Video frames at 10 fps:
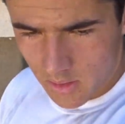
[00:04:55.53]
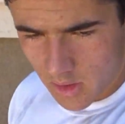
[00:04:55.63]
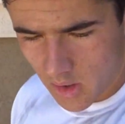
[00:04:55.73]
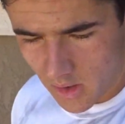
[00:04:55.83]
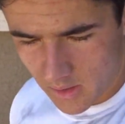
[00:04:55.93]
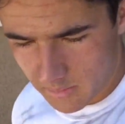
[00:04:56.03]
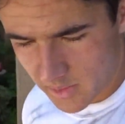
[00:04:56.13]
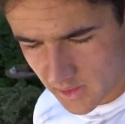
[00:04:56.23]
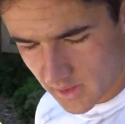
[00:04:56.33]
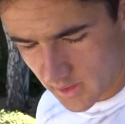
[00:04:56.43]
car
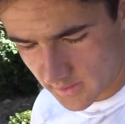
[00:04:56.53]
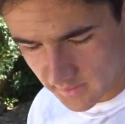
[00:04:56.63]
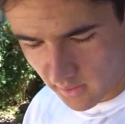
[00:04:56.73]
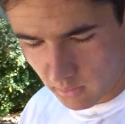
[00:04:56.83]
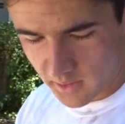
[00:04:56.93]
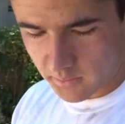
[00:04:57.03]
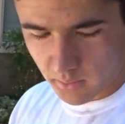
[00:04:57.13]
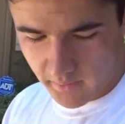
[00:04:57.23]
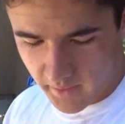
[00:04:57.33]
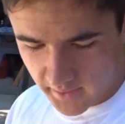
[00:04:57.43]
because there was
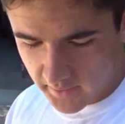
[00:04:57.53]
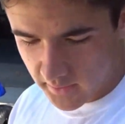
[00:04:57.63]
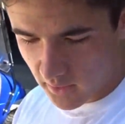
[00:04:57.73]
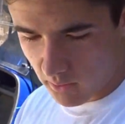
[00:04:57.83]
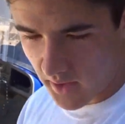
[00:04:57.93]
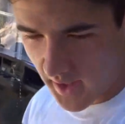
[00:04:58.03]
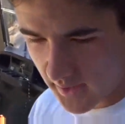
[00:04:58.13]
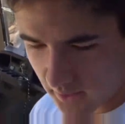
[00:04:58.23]
rivets, so we had to